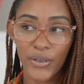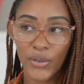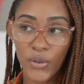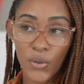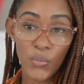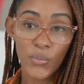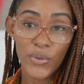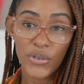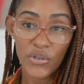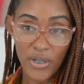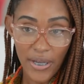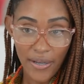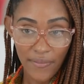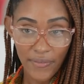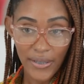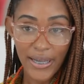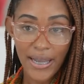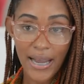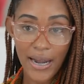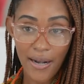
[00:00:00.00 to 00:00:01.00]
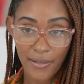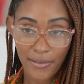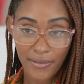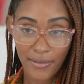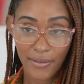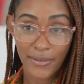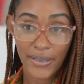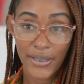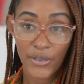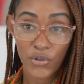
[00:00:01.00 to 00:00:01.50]
you know, whichever
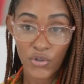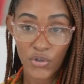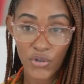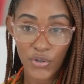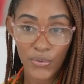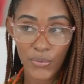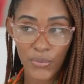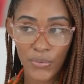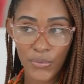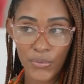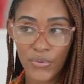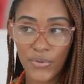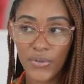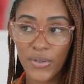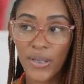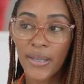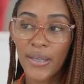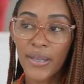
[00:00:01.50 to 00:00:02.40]
character they choose,